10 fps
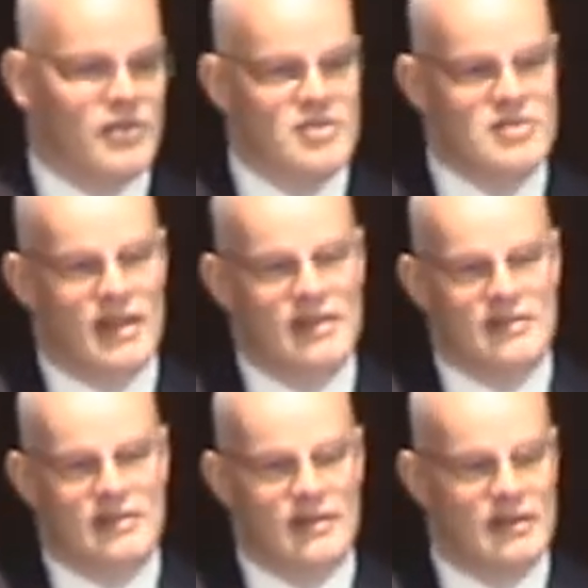the
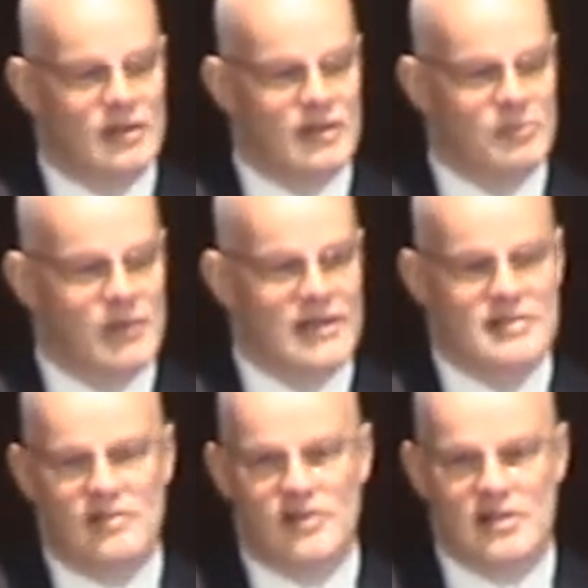state
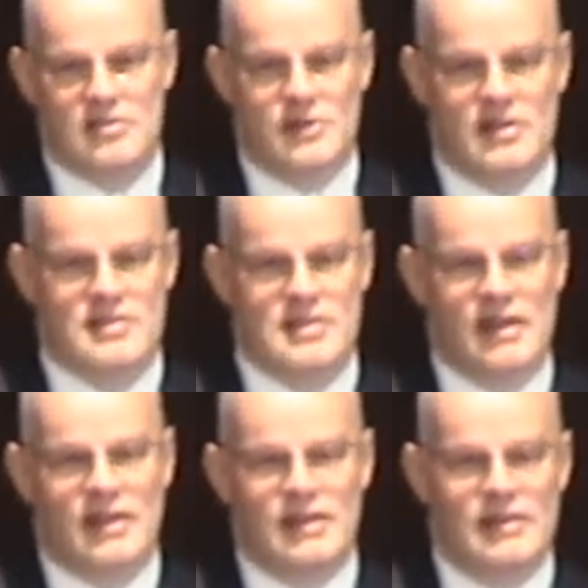makes investments,
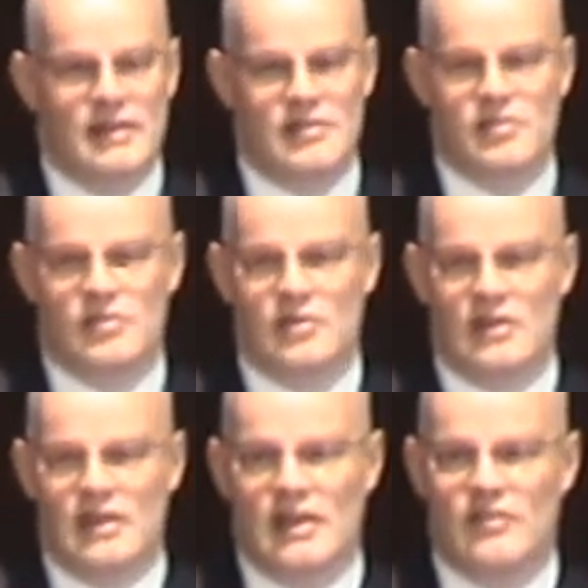he needs to
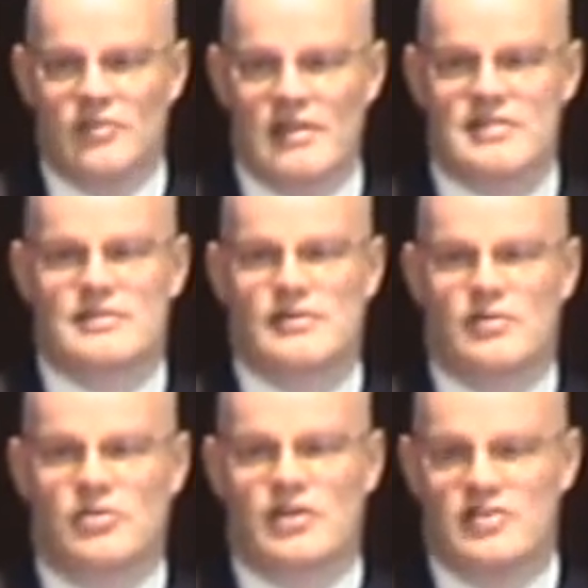invest,
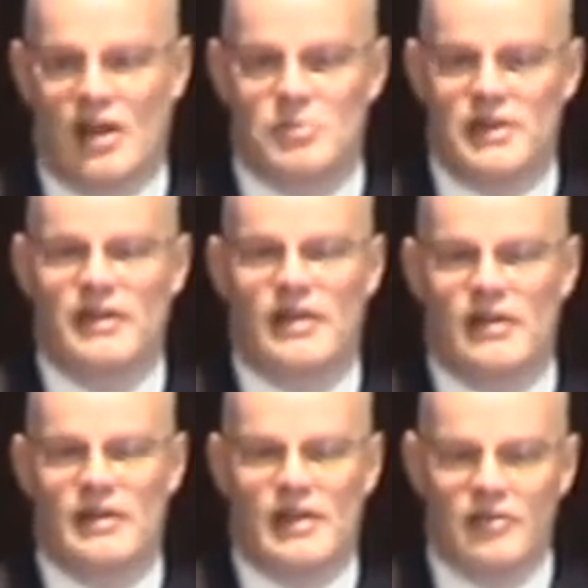for example,
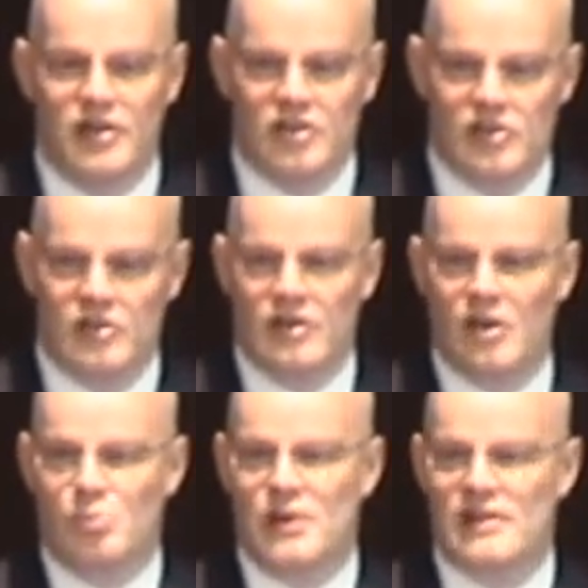in efficient
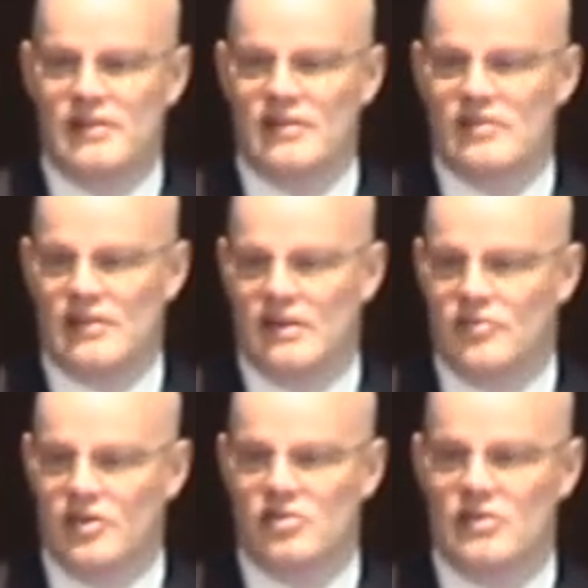buildings and
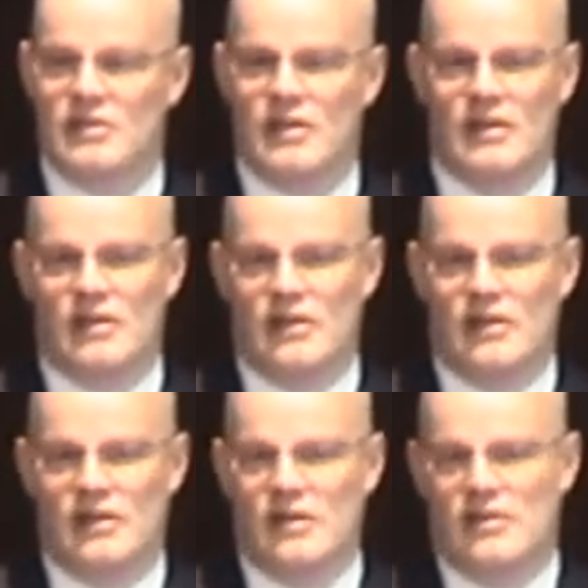efficient
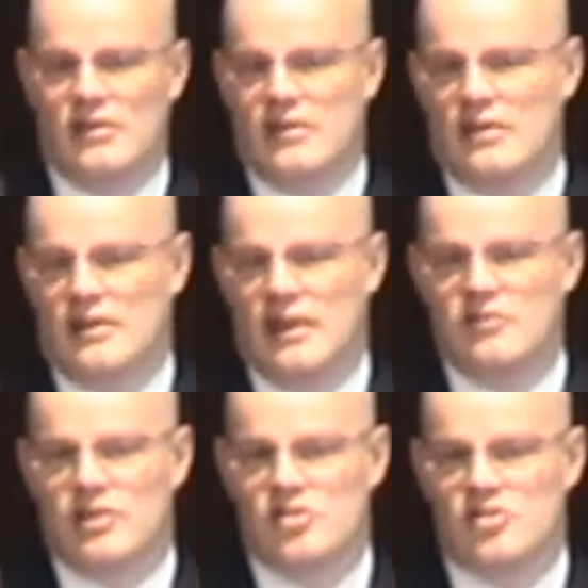
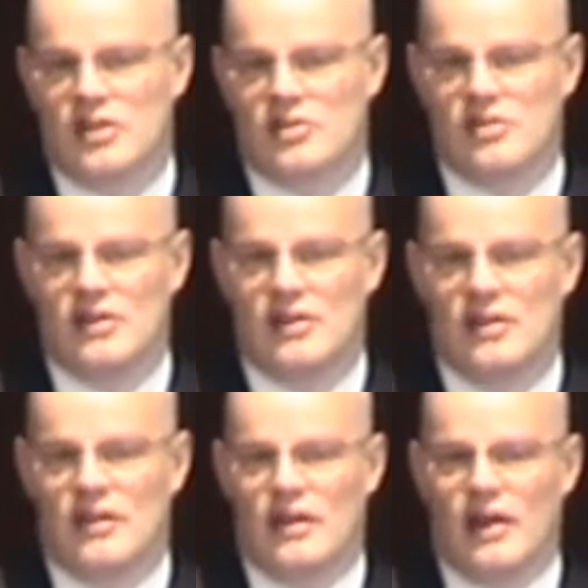infrastructure.
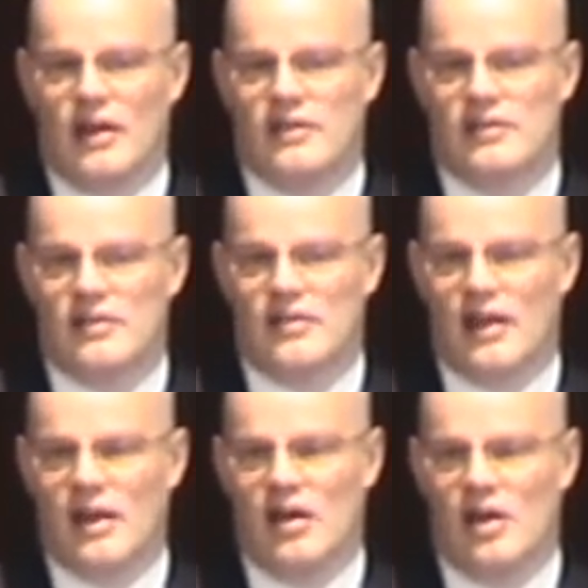And
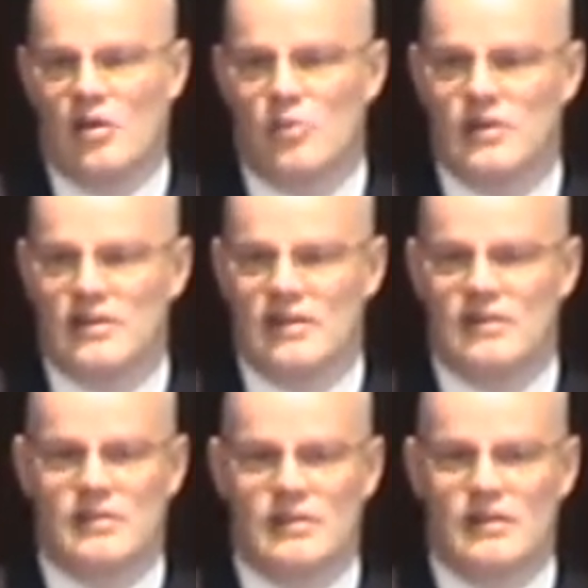there we
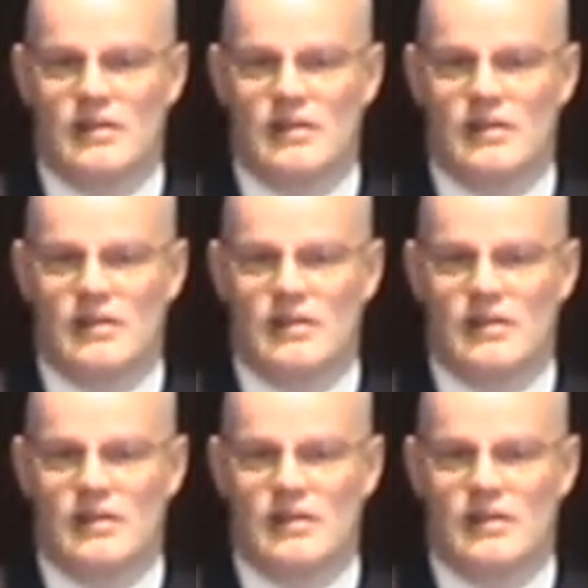need